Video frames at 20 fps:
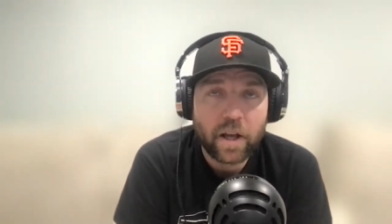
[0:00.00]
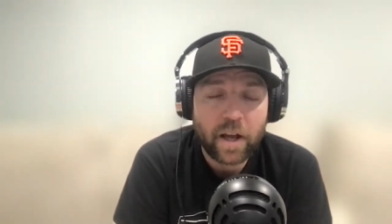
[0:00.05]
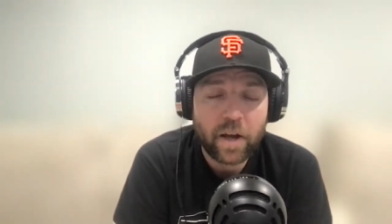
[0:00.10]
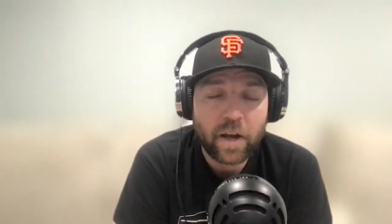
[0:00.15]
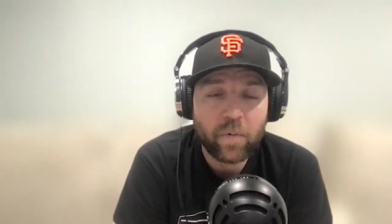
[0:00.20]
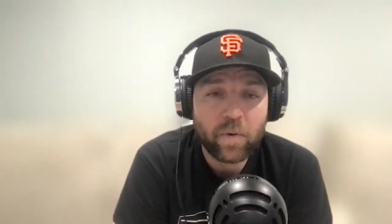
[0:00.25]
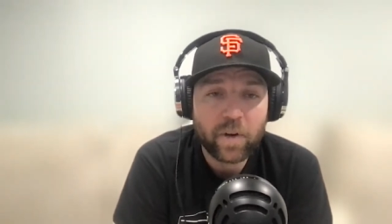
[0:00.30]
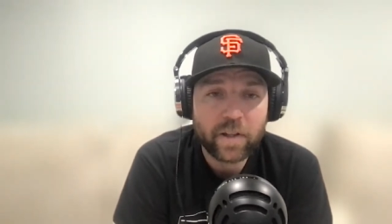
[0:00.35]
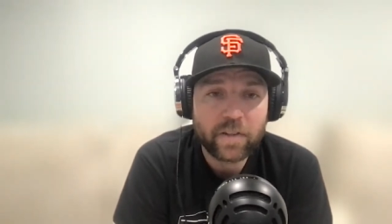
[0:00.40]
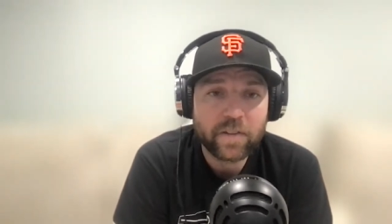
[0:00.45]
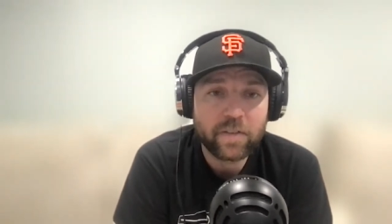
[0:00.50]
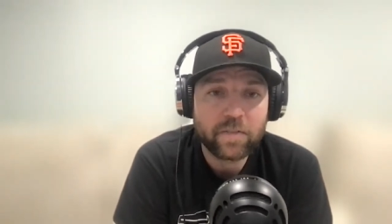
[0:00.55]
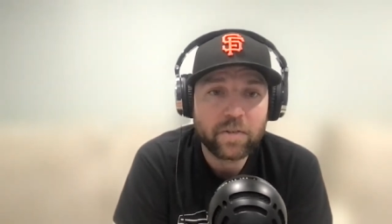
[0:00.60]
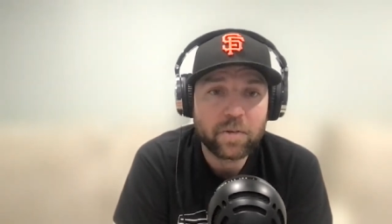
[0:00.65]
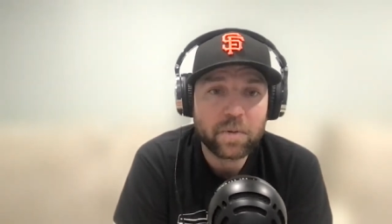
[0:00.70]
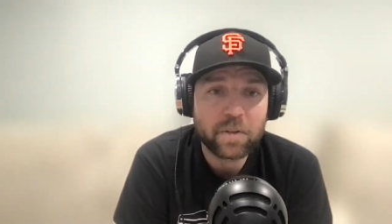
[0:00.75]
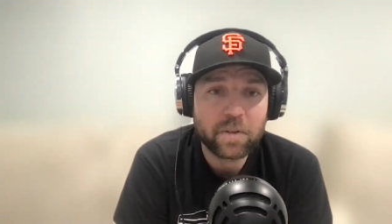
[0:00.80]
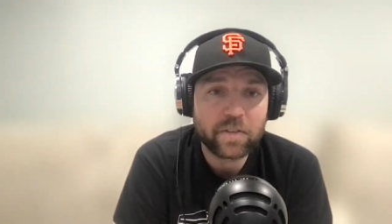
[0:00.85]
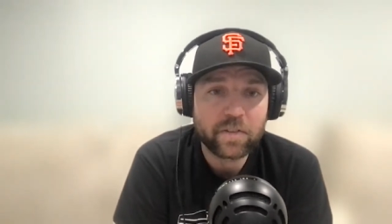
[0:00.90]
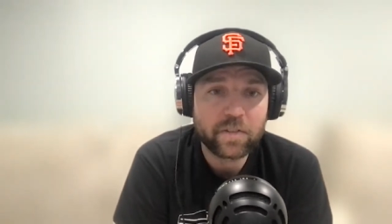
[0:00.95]
I want a team to
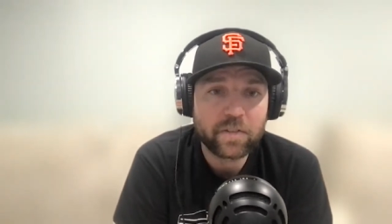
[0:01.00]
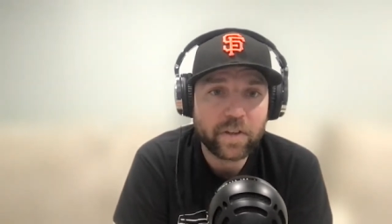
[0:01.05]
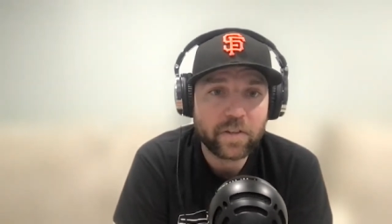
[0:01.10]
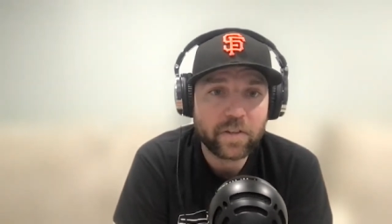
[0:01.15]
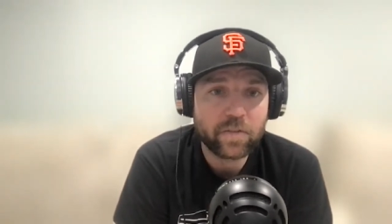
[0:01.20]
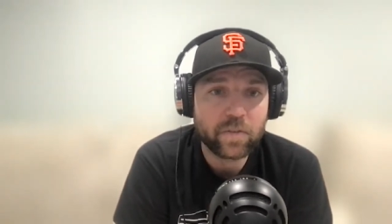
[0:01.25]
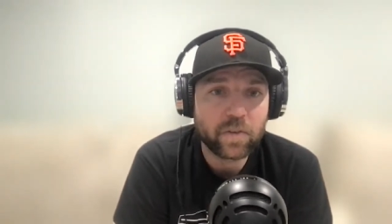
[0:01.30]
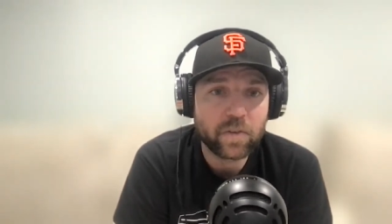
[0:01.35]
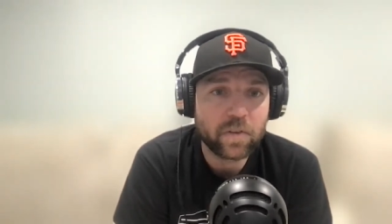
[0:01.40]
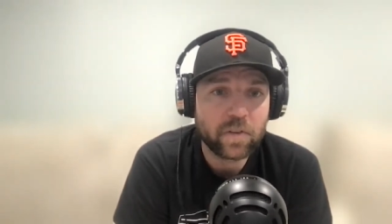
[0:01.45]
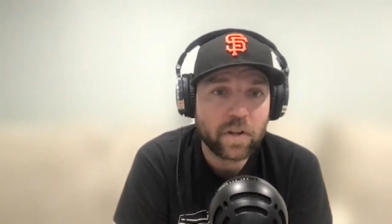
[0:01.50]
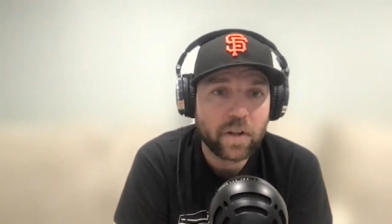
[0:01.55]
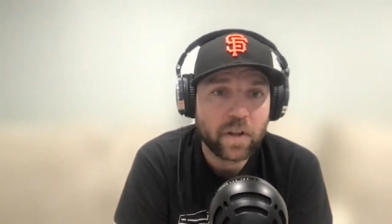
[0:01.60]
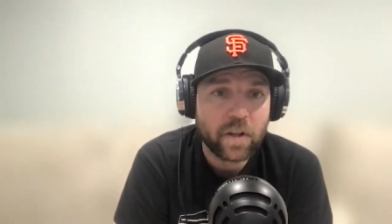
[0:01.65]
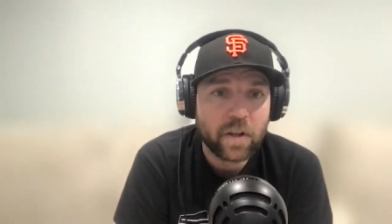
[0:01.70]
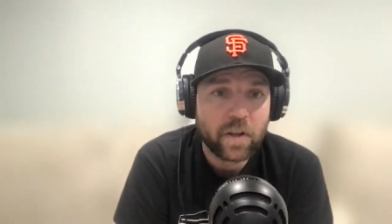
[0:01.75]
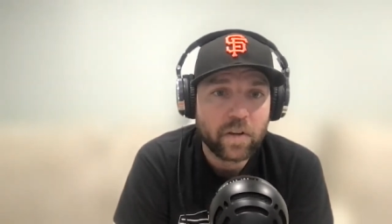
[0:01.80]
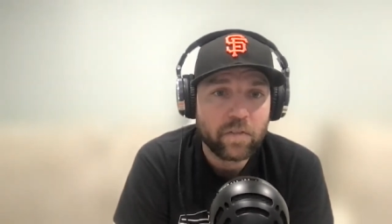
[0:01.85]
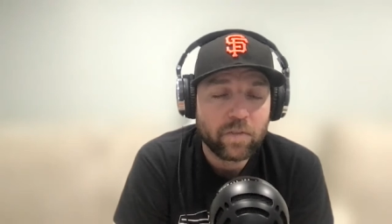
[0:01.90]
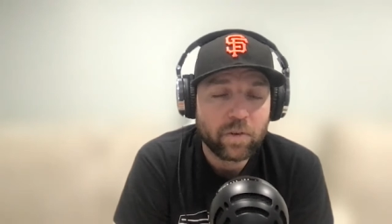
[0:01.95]
be successful
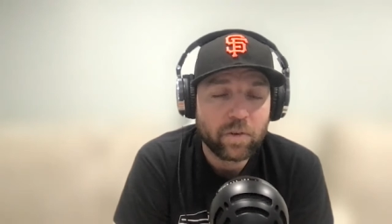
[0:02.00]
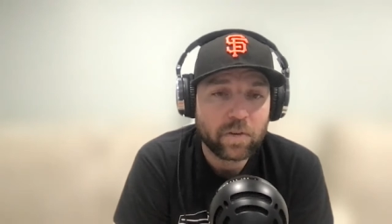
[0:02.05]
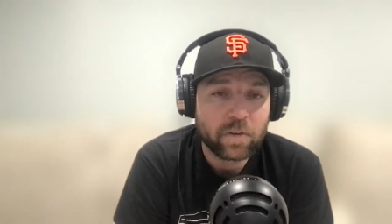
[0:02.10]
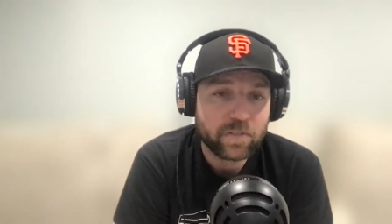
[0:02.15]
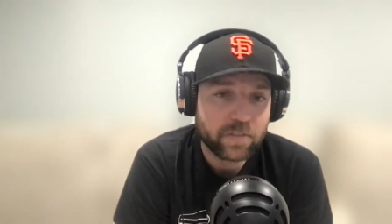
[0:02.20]
for